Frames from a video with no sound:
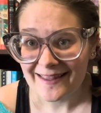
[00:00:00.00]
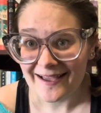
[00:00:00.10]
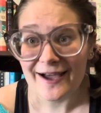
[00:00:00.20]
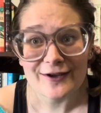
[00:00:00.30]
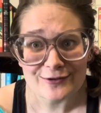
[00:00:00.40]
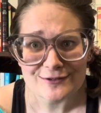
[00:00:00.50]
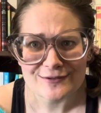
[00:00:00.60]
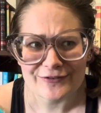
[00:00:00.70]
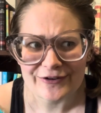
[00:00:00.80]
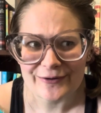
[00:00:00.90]
I also
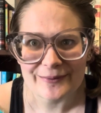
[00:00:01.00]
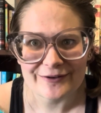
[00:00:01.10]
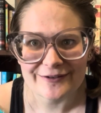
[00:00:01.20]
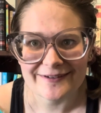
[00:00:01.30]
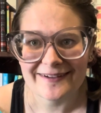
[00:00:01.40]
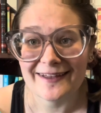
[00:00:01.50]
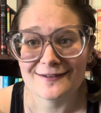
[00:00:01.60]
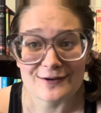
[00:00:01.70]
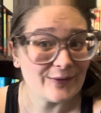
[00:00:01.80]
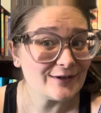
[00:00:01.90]
love Harry Potter,
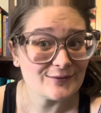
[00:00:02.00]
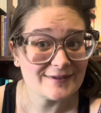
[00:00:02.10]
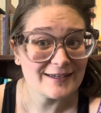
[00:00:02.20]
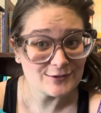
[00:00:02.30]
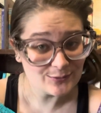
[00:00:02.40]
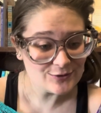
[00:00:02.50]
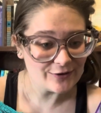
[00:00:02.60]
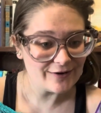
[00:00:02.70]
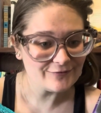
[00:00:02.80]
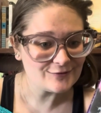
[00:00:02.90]
and no, I don't think it's
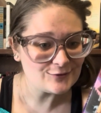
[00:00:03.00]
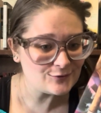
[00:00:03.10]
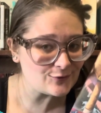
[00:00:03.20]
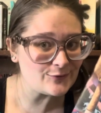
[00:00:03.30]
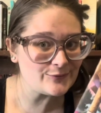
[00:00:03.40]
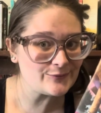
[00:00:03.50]
witchcraft. So